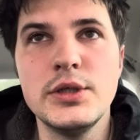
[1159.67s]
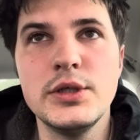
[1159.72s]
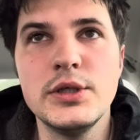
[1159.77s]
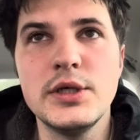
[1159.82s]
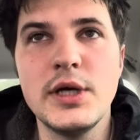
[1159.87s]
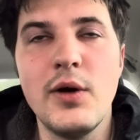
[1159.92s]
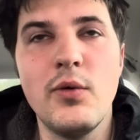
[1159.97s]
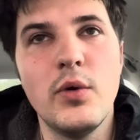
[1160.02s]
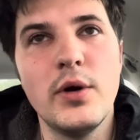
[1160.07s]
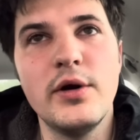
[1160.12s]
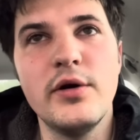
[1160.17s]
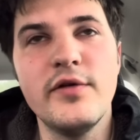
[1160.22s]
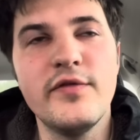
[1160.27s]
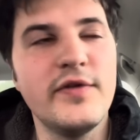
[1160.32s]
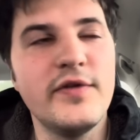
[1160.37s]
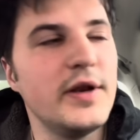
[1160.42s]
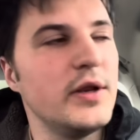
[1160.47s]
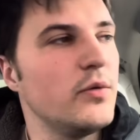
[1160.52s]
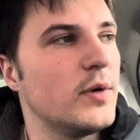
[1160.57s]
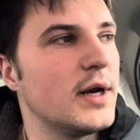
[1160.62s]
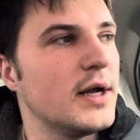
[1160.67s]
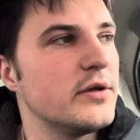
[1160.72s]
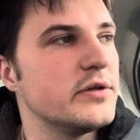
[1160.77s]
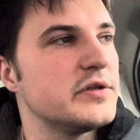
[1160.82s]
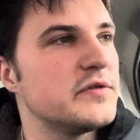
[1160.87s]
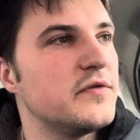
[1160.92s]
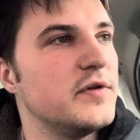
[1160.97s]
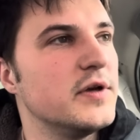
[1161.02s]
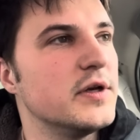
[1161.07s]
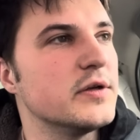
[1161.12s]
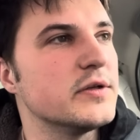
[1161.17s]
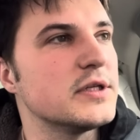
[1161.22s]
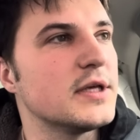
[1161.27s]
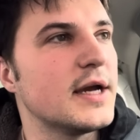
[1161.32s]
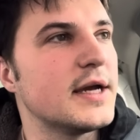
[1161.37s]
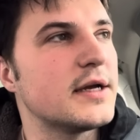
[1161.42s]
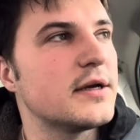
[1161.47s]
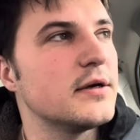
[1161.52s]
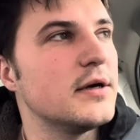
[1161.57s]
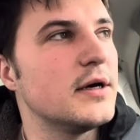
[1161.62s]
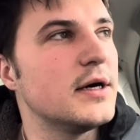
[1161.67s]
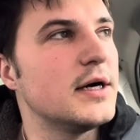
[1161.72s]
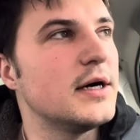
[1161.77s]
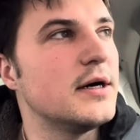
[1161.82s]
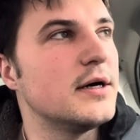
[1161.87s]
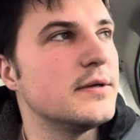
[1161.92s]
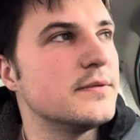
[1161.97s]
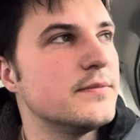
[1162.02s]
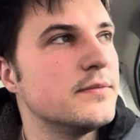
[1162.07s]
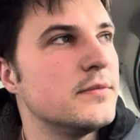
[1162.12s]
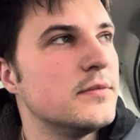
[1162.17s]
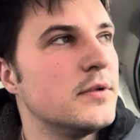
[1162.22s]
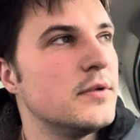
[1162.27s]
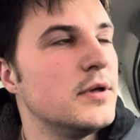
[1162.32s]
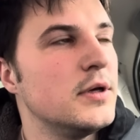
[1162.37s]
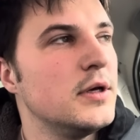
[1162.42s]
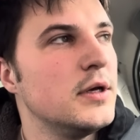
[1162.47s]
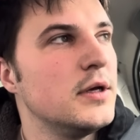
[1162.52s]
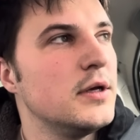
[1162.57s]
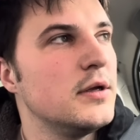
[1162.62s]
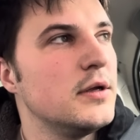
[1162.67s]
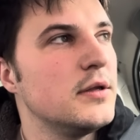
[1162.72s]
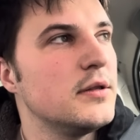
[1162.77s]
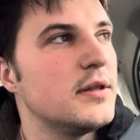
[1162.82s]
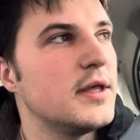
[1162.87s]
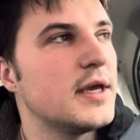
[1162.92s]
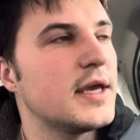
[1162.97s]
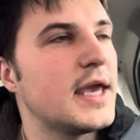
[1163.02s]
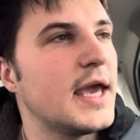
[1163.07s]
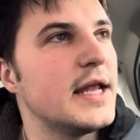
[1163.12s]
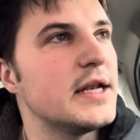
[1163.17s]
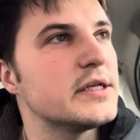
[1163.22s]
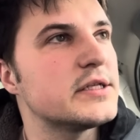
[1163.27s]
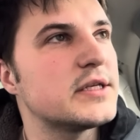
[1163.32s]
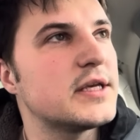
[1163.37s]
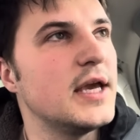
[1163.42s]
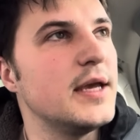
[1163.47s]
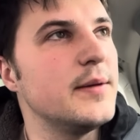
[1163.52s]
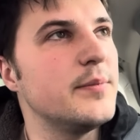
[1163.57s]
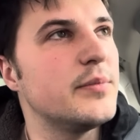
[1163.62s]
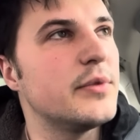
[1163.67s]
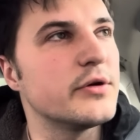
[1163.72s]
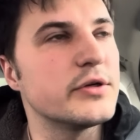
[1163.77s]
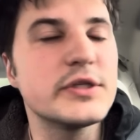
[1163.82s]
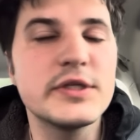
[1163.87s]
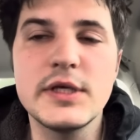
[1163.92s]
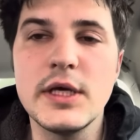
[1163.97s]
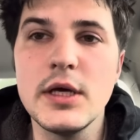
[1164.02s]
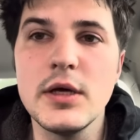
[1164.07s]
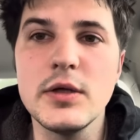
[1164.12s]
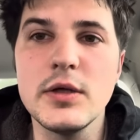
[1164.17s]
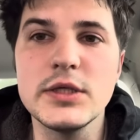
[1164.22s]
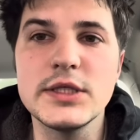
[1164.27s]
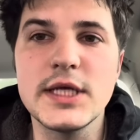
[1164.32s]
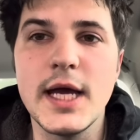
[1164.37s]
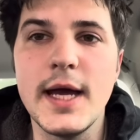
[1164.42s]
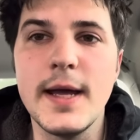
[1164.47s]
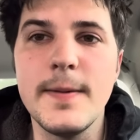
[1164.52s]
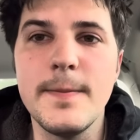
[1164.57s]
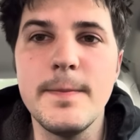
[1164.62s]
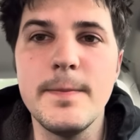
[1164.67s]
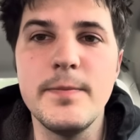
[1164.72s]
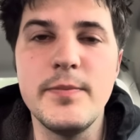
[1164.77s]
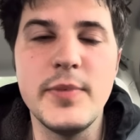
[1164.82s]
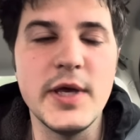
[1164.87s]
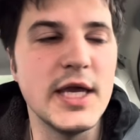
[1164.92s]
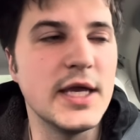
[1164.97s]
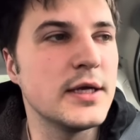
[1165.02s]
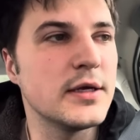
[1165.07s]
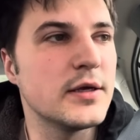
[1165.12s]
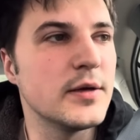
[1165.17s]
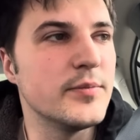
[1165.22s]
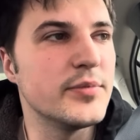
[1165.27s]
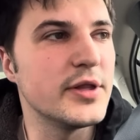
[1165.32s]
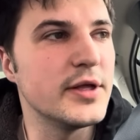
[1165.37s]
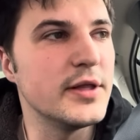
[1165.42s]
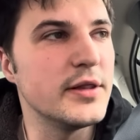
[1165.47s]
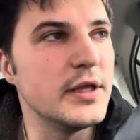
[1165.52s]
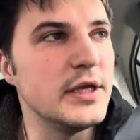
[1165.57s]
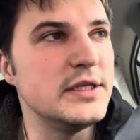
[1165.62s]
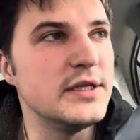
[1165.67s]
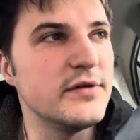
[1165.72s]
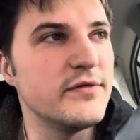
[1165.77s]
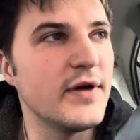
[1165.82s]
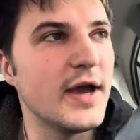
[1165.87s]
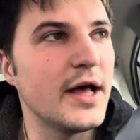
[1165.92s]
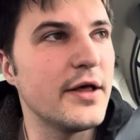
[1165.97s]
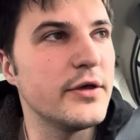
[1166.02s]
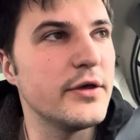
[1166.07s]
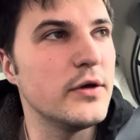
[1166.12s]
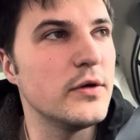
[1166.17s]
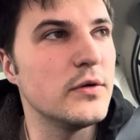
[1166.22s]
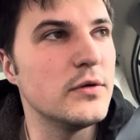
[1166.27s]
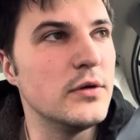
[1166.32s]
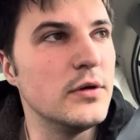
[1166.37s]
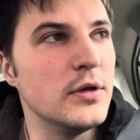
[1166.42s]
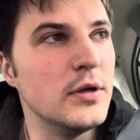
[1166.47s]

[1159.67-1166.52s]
I wonder if anyone else feels like they can't escape their skill set being completely devalued